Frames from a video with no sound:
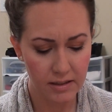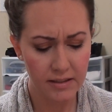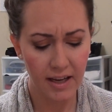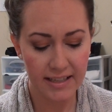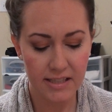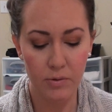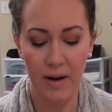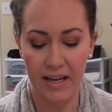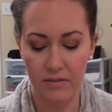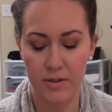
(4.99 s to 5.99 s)
nice
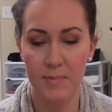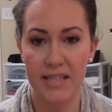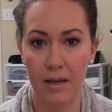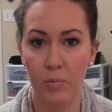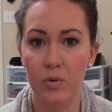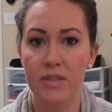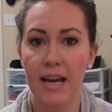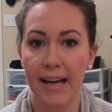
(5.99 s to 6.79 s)
array of some samples.